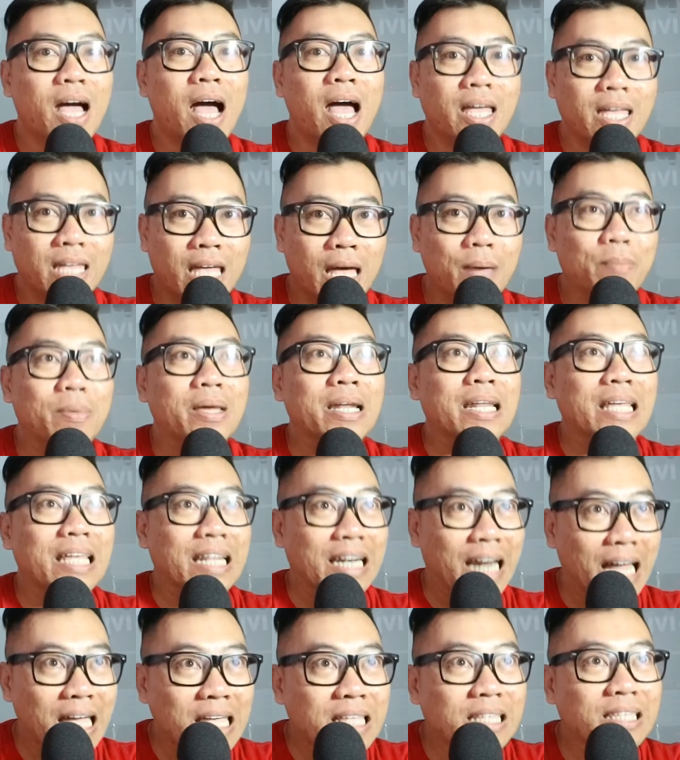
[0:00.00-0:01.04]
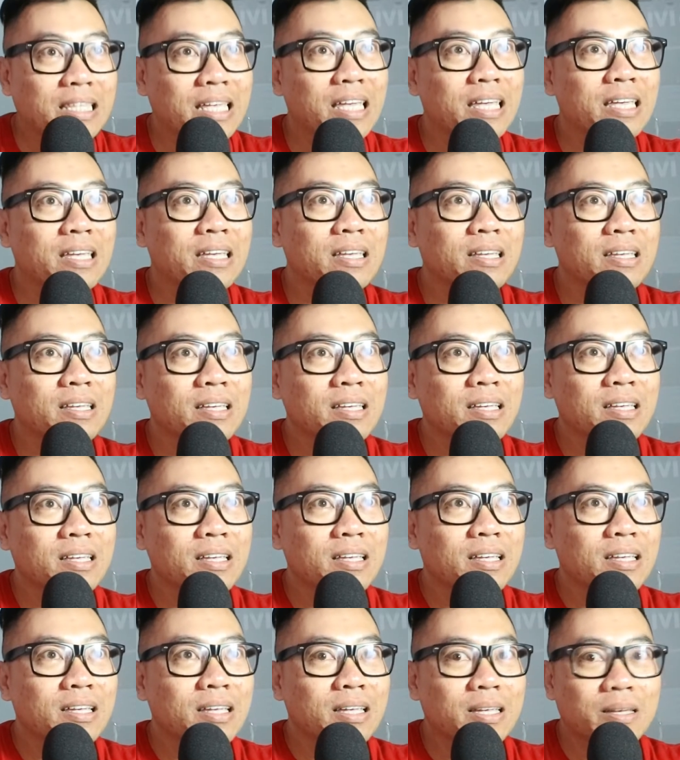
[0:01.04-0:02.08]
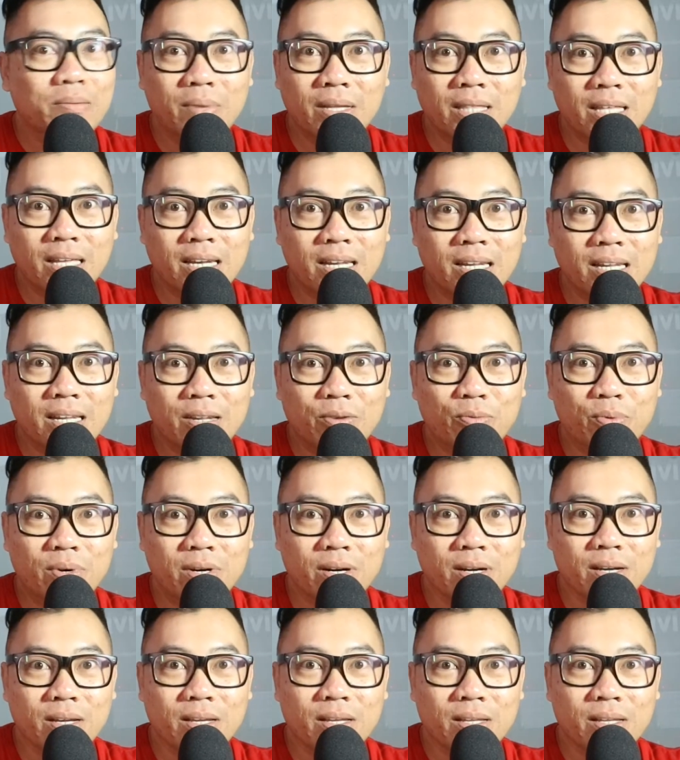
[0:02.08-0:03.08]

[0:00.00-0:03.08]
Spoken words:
I kept rewriting, but it didn't work.